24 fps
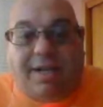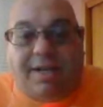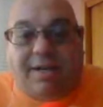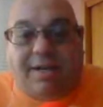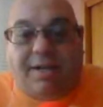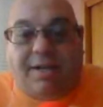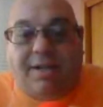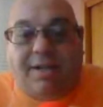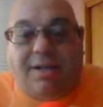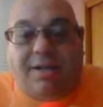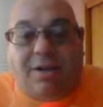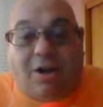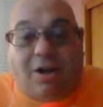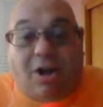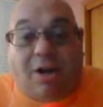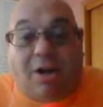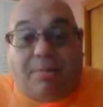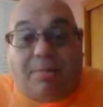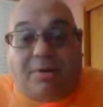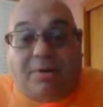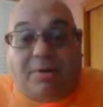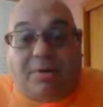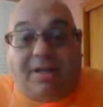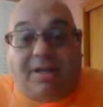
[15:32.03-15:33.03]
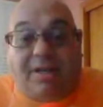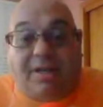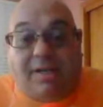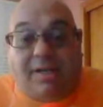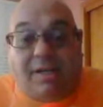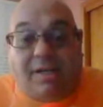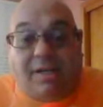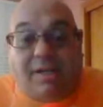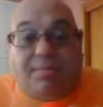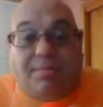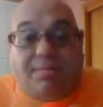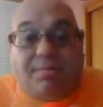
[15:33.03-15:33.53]
and Auburn ended
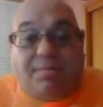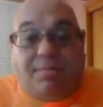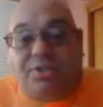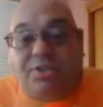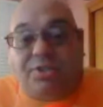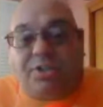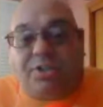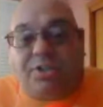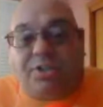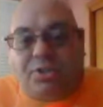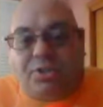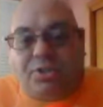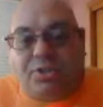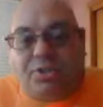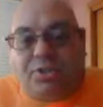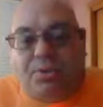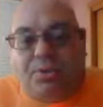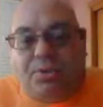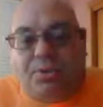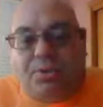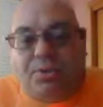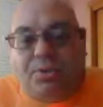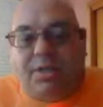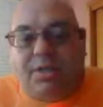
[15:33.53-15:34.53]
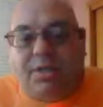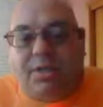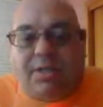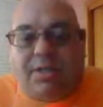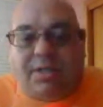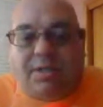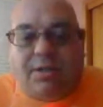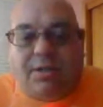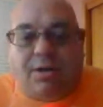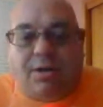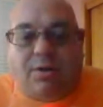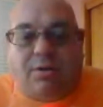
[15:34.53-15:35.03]
up losing 2.
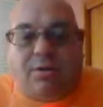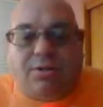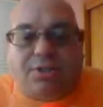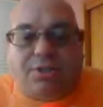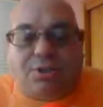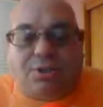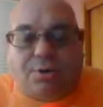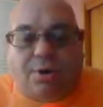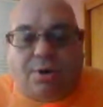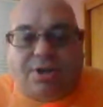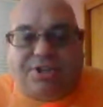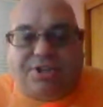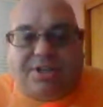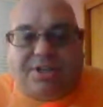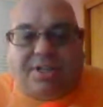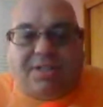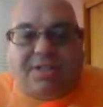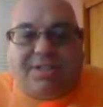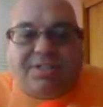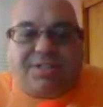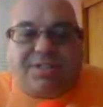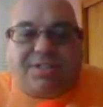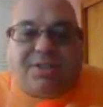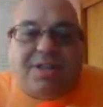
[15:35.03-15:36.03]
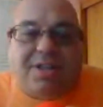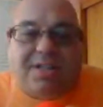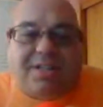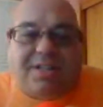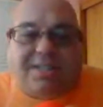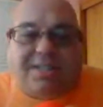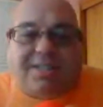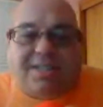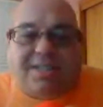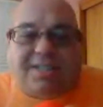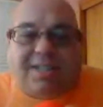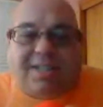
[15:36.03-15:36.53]
So this is
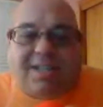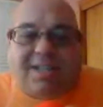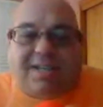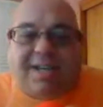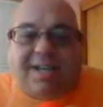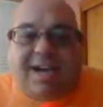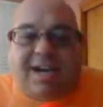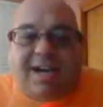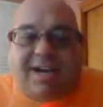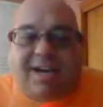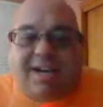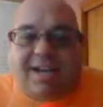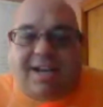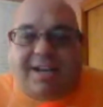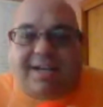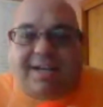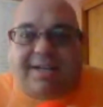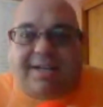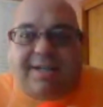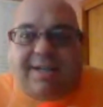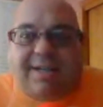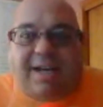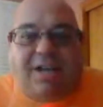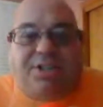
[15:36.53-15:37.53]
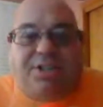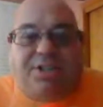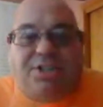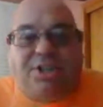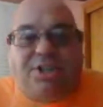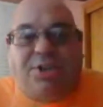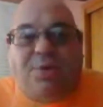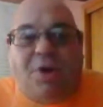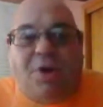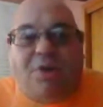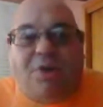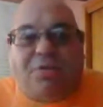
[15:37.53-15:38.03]
kind of like a
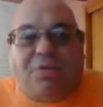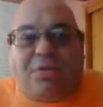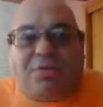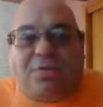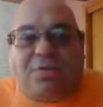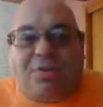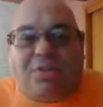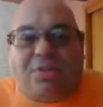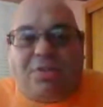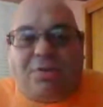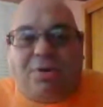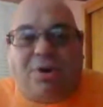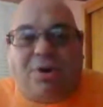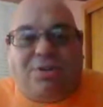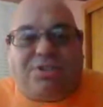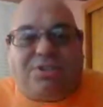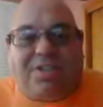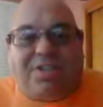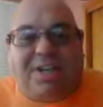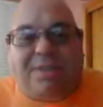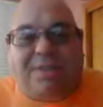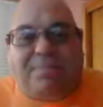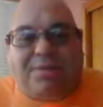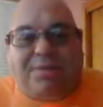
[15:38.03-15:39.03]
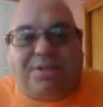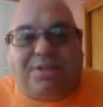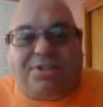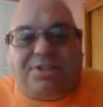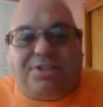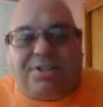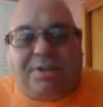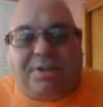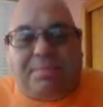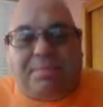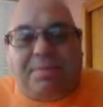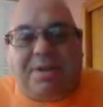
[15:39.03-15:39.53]
do-over for their own championship,
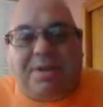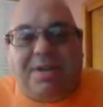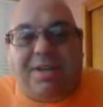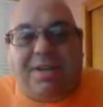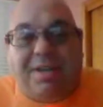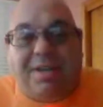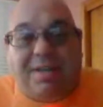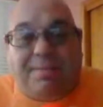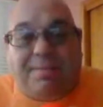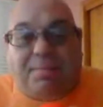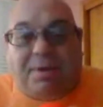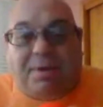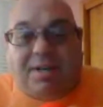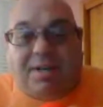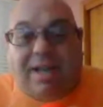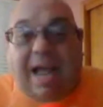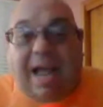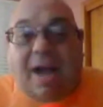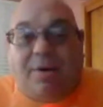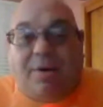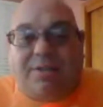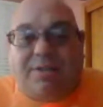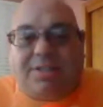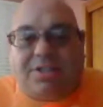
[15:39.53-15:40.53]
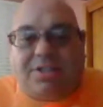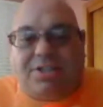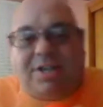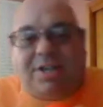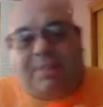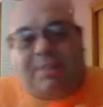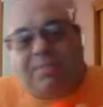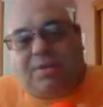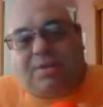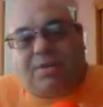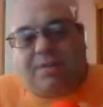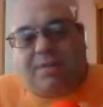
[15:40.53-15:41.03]
but now is a
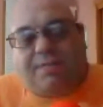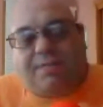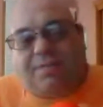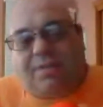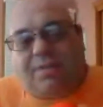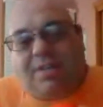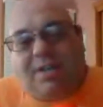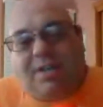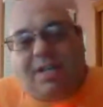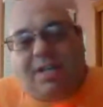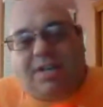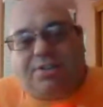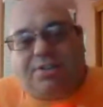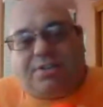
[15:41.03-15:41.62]
championship for the nation.